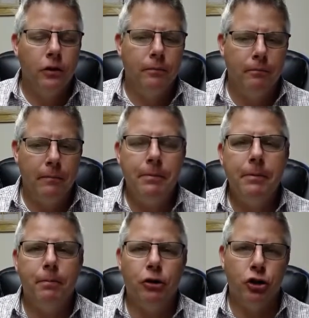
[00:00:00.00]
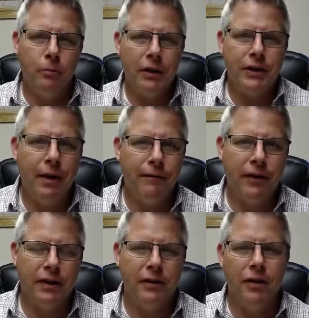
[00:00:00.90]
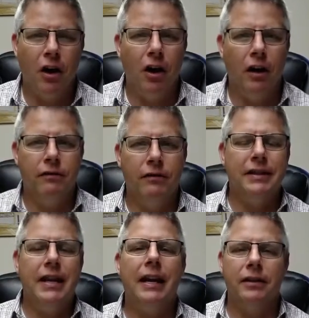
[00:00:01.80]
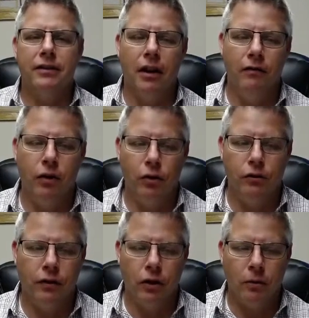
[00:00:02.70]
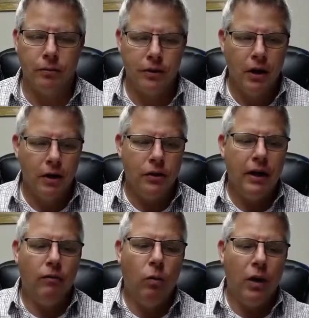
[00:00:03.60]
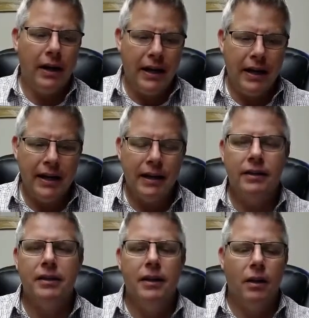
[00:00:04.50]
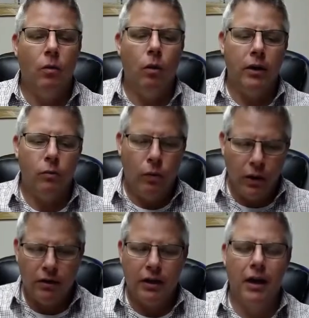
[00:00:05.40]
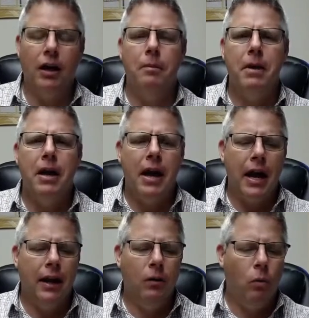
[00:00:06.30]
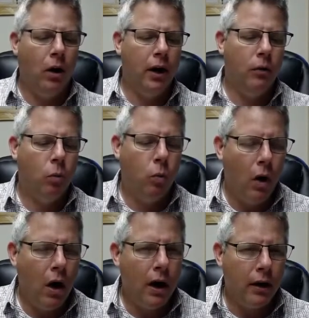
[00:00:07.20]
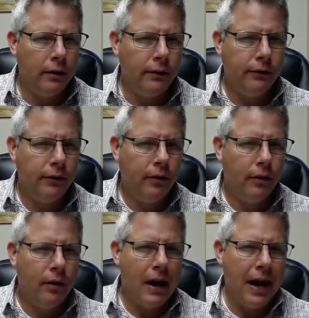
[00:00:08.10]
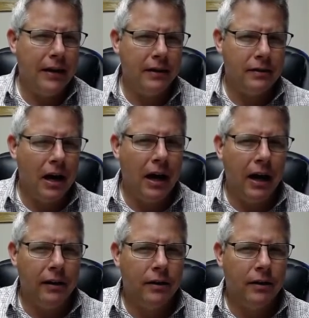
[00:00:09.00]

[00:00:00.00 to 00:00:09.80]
maybe put too much emphasis on the tense of those verbs. You have one is, one will come, and one was and is not.